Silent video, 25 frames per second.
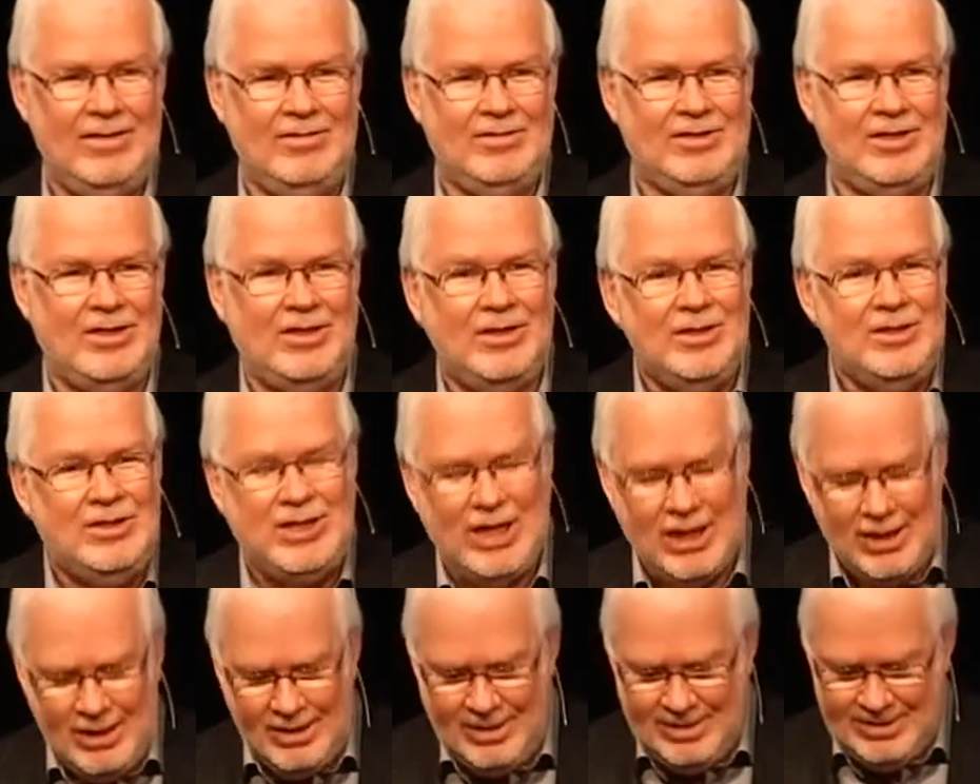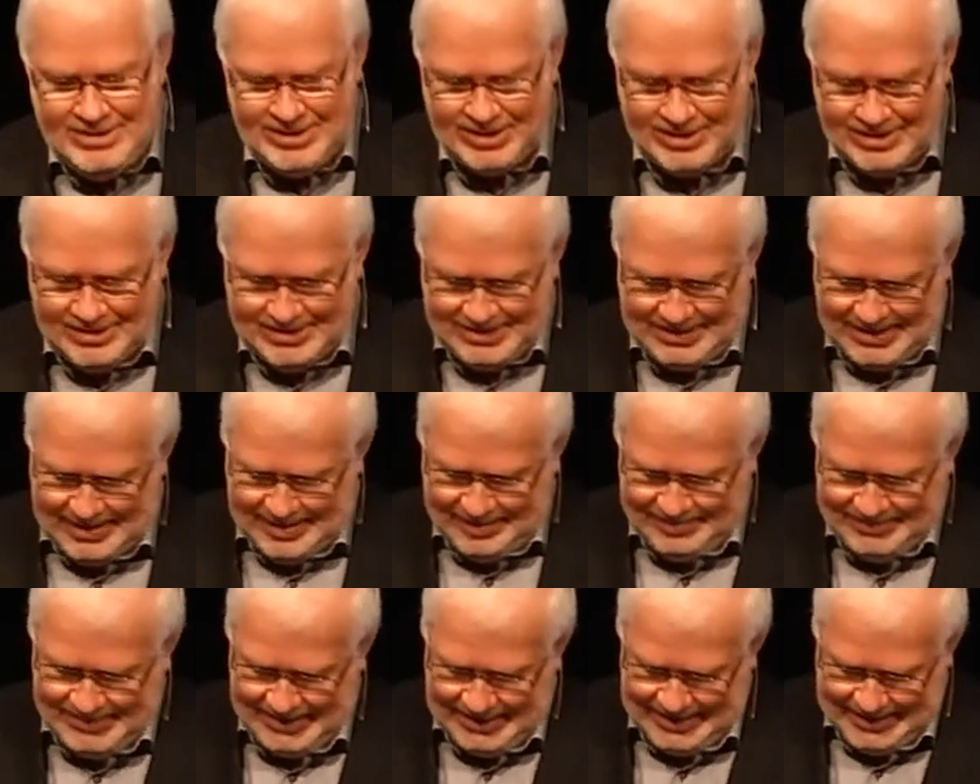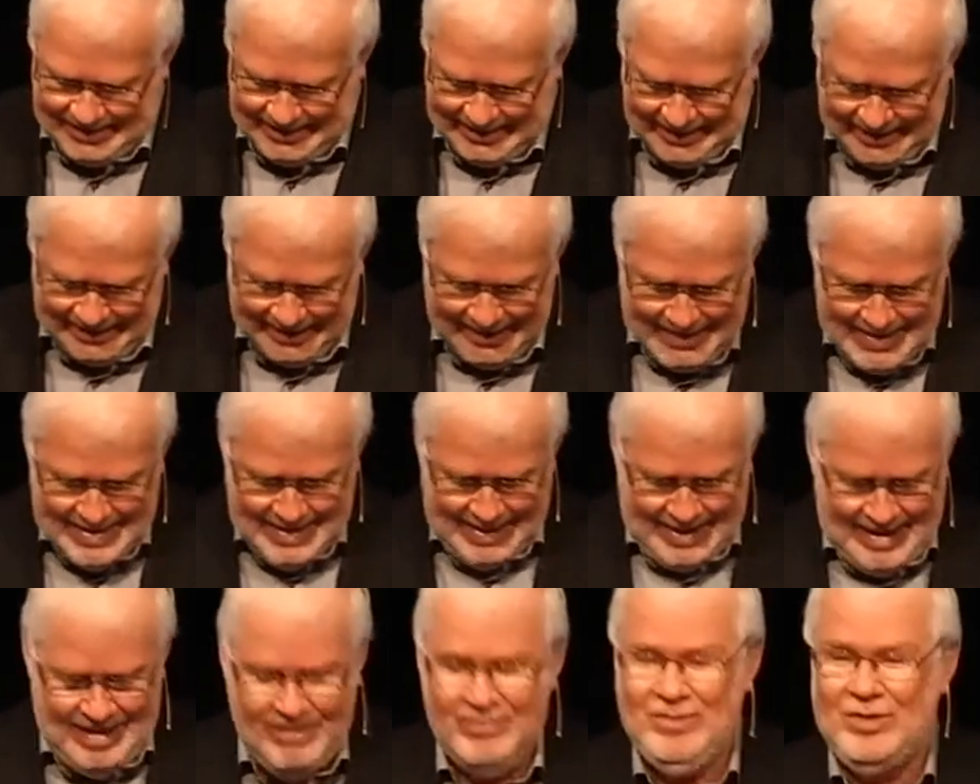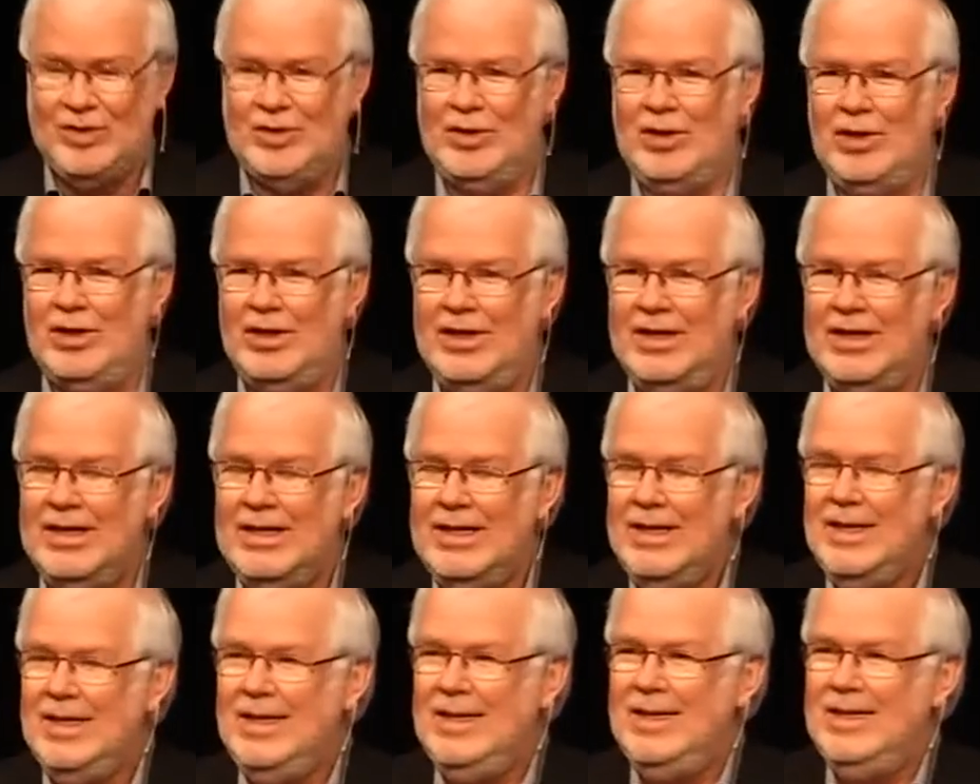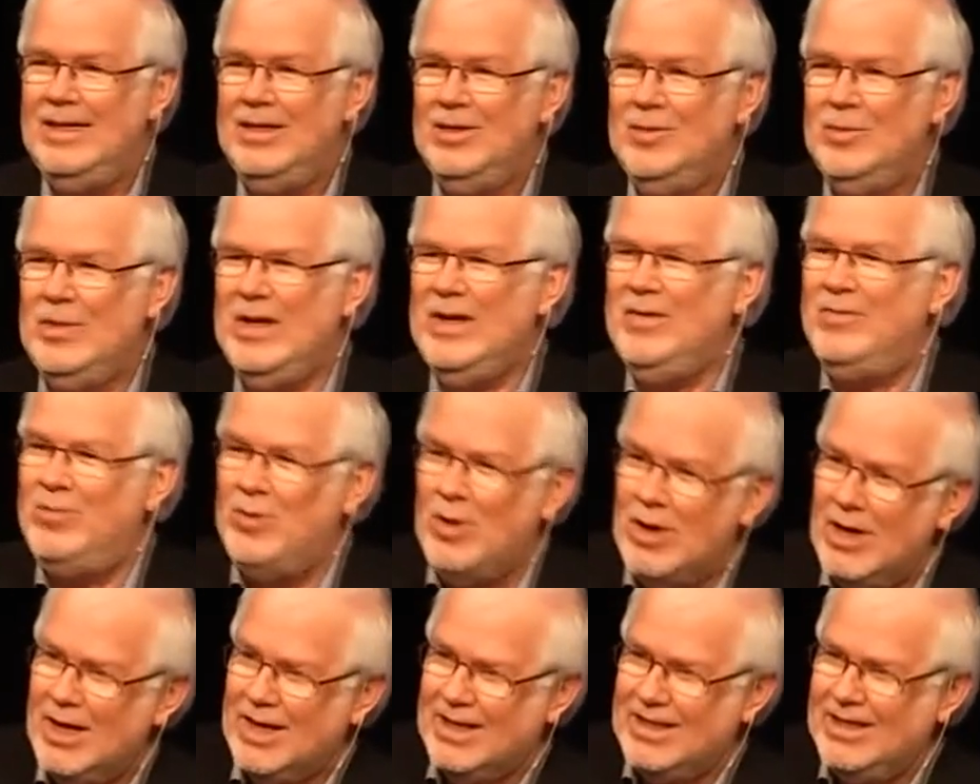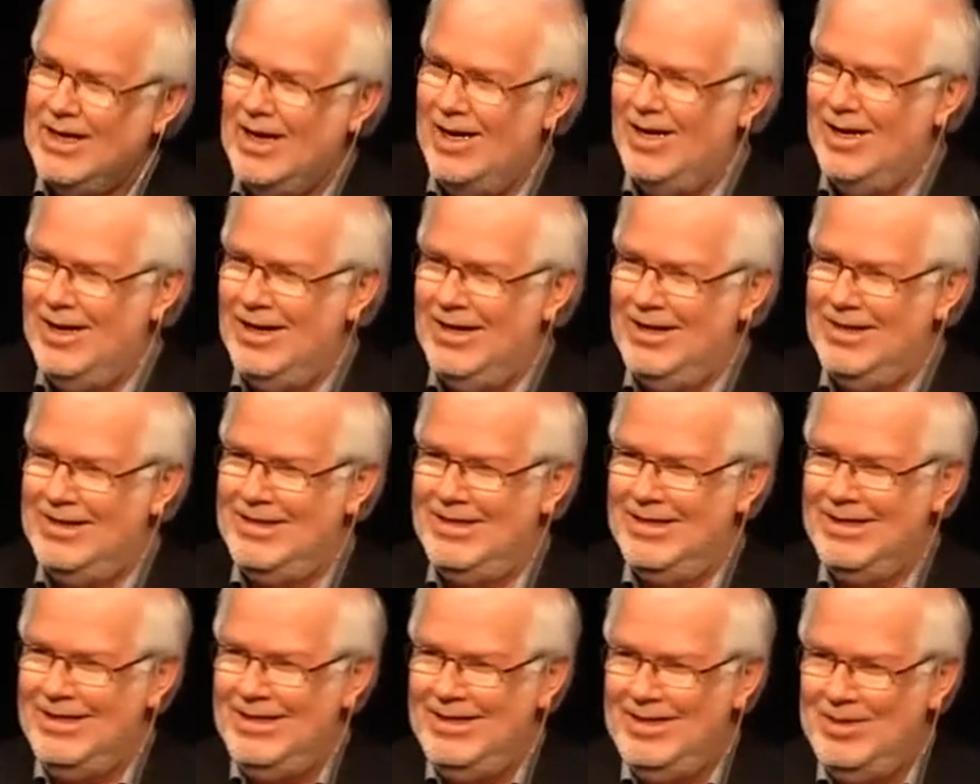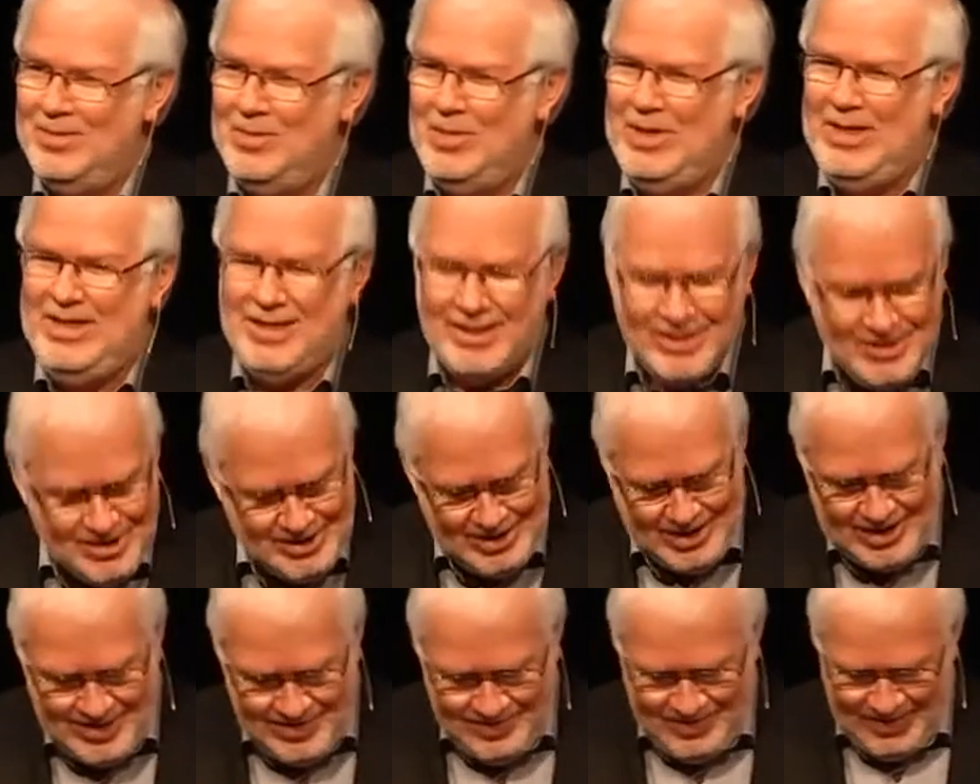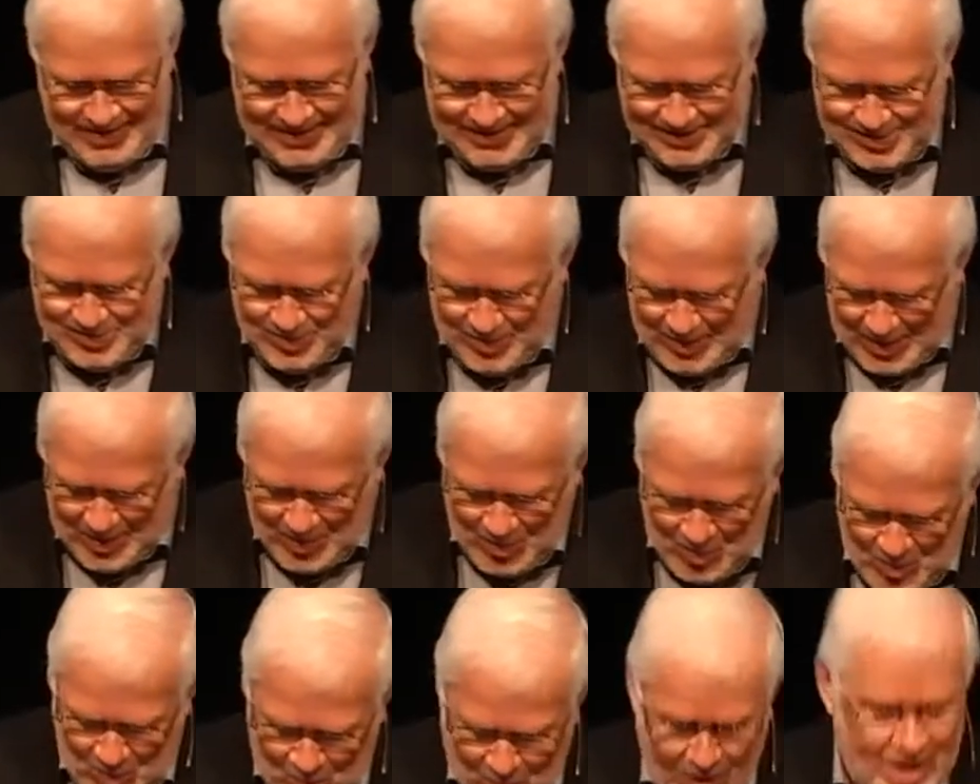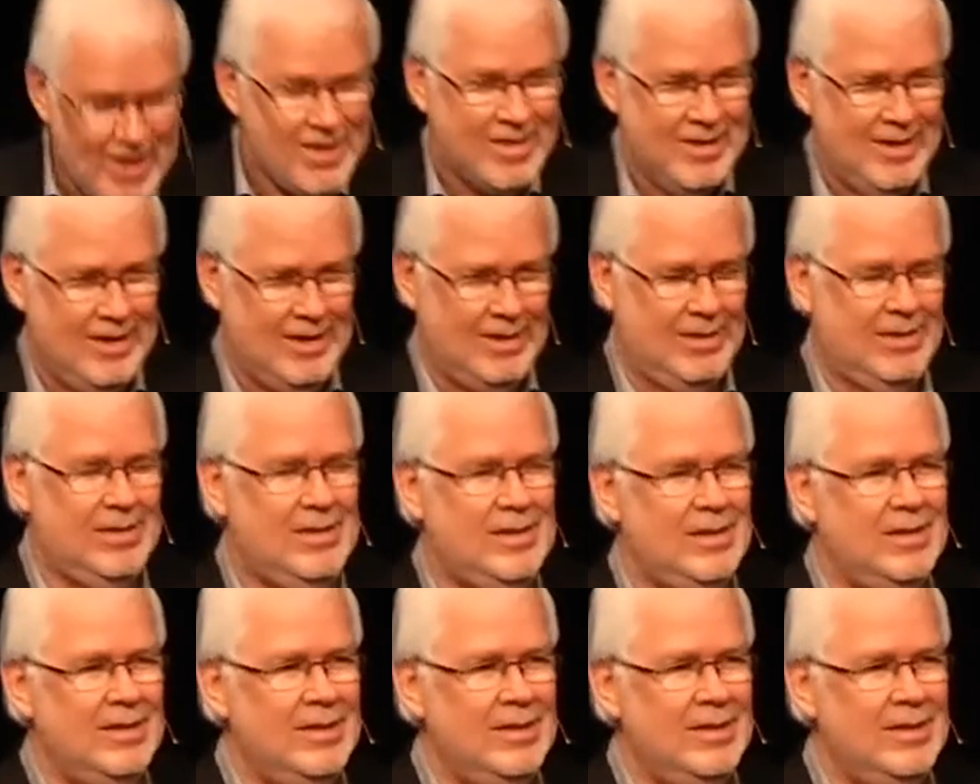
to indulge ourselves a little. After all, we've worked hard. We deserve this. We're worth it.